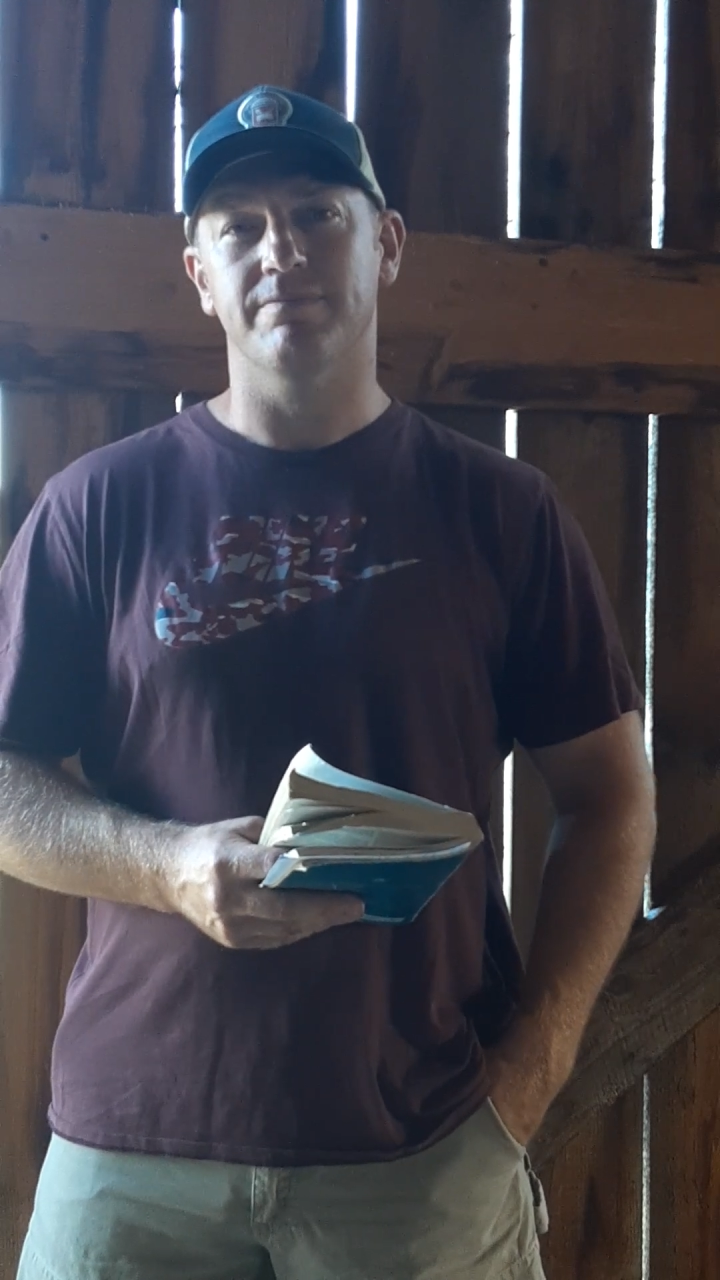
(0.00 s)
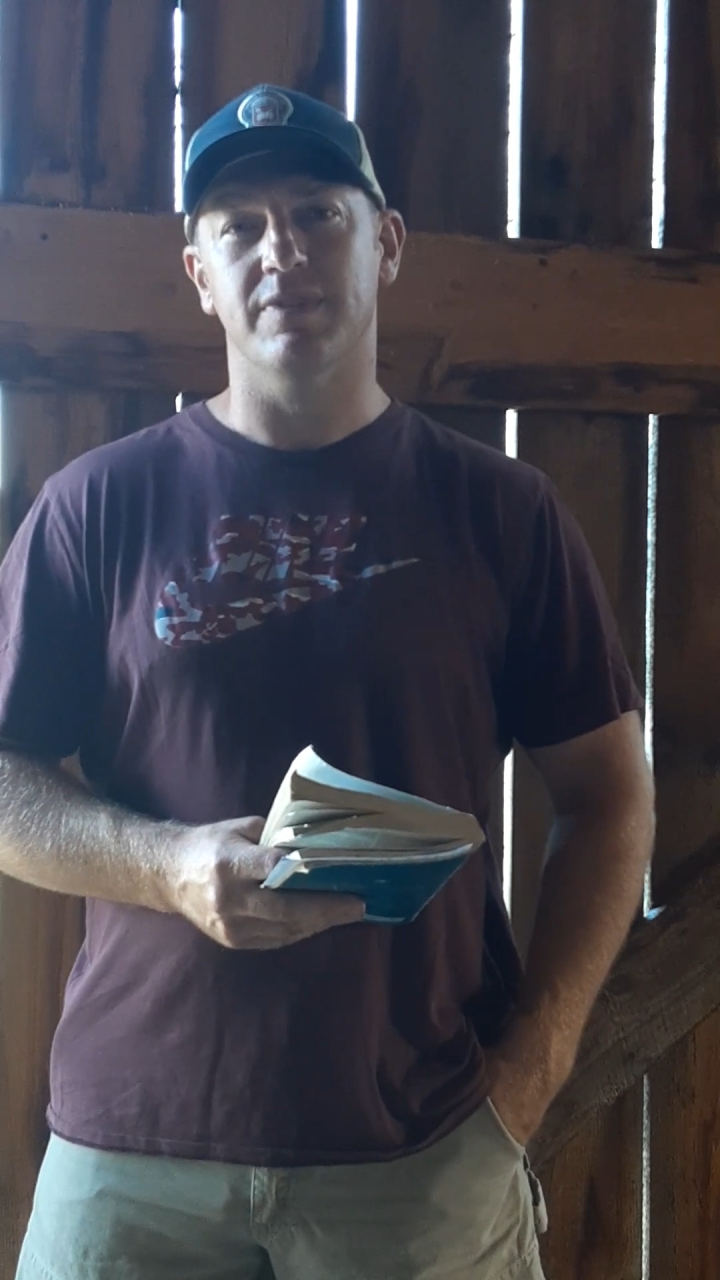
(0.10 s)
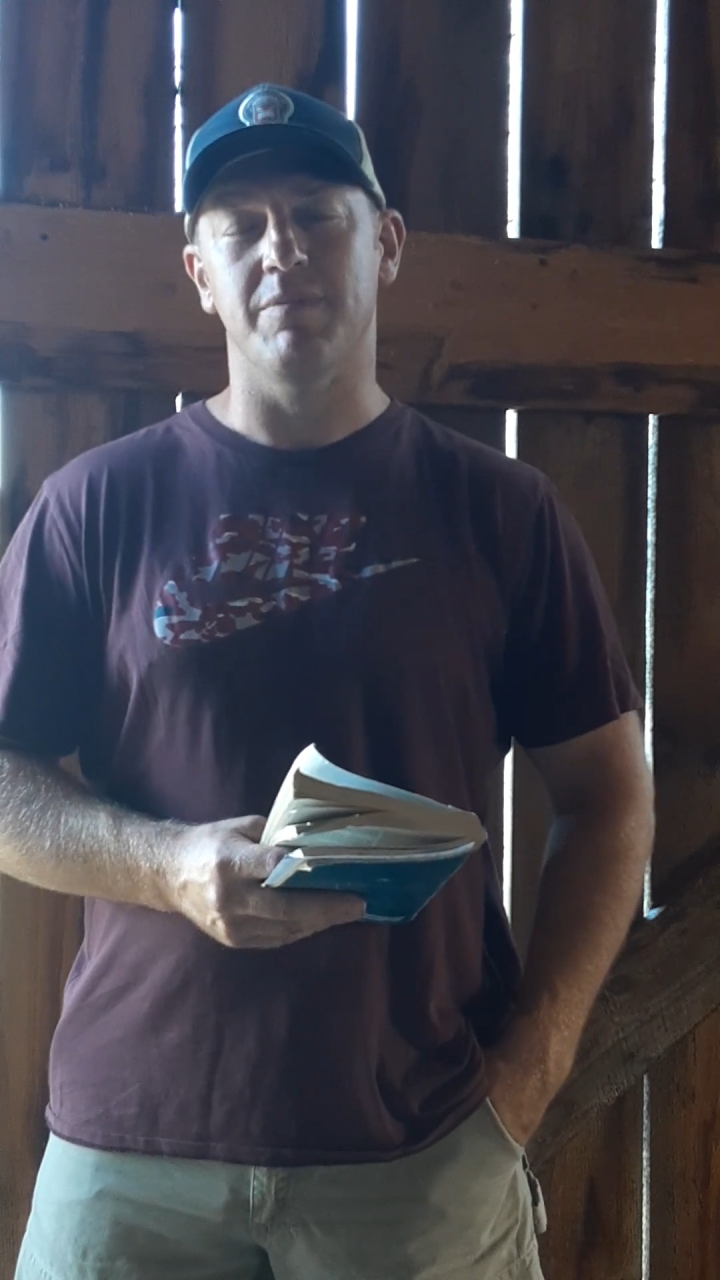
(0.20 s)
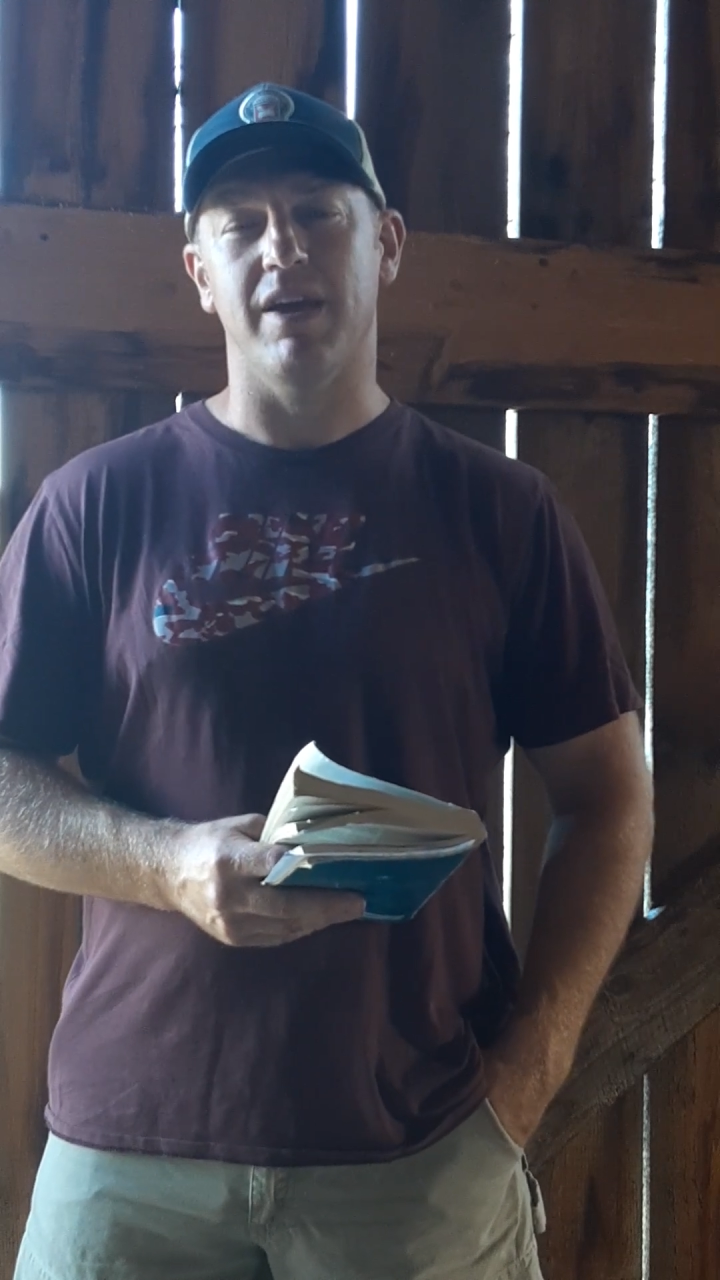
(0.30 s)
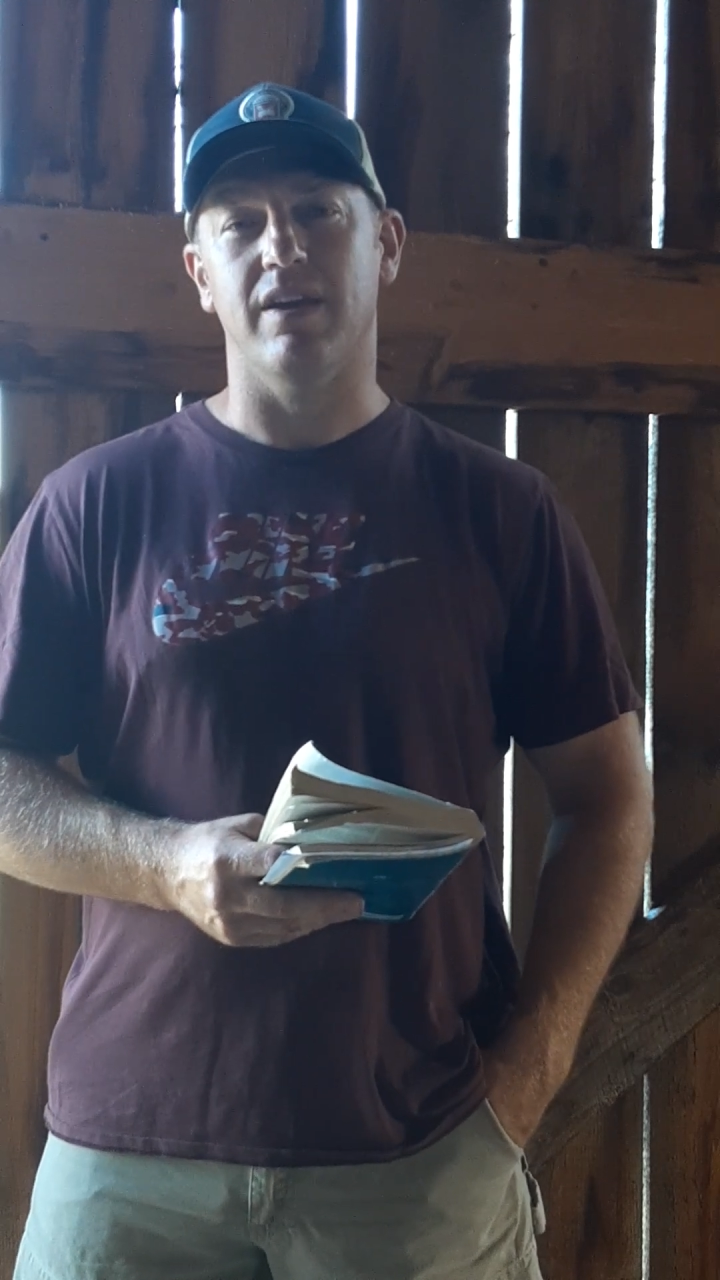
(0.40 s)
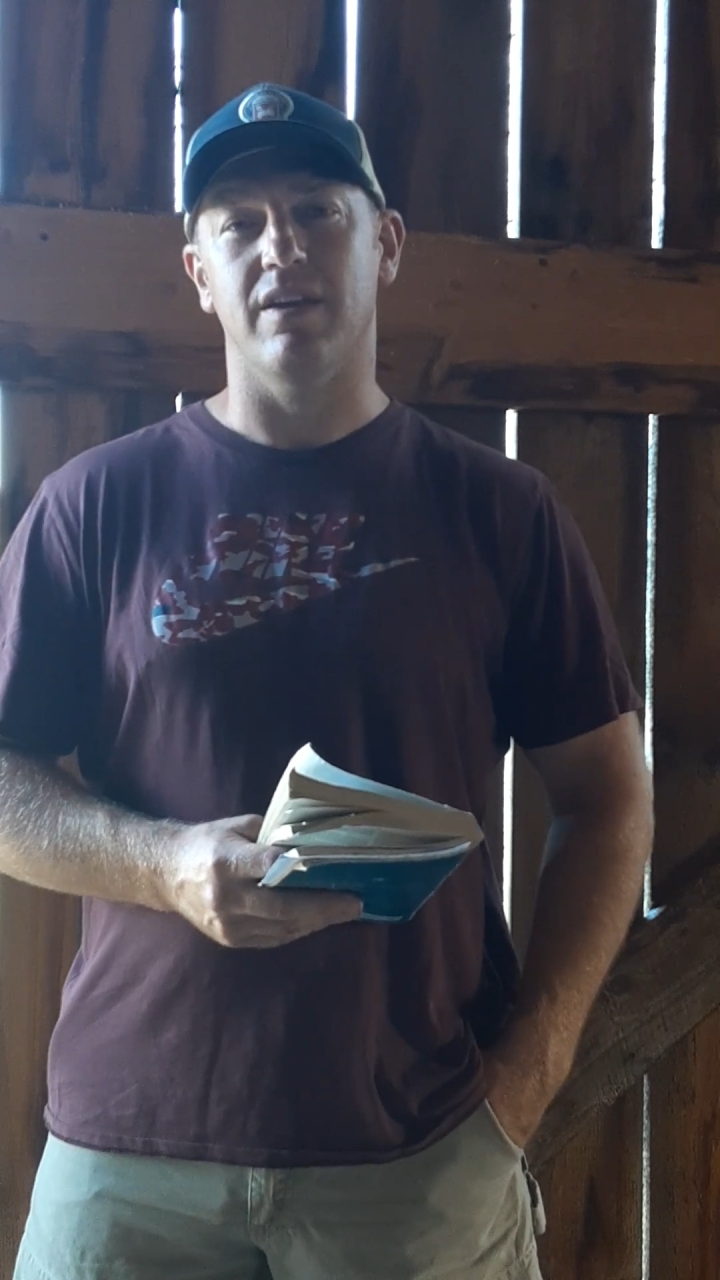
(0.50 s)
to make a